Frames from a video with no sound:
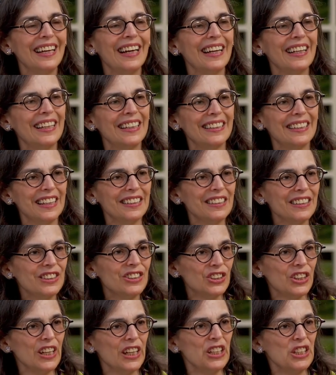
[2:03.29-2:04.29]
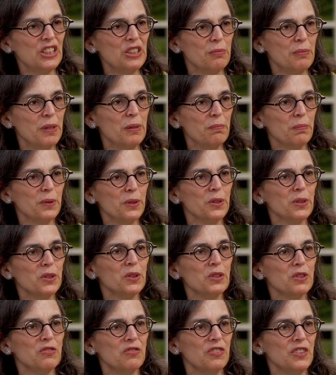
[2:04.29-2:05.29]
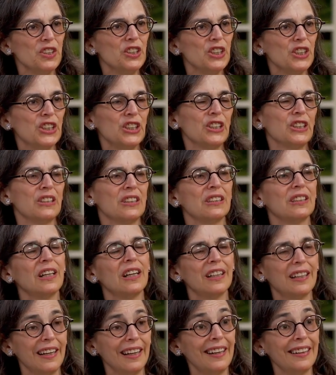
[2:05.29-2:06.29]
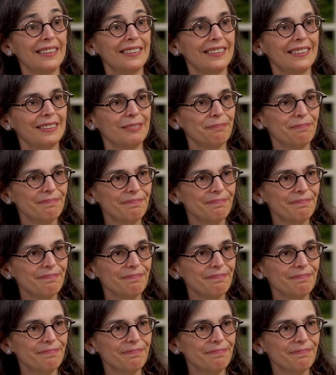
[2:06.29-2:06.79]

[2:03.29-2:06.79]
and it doesn't change people's fears, alas.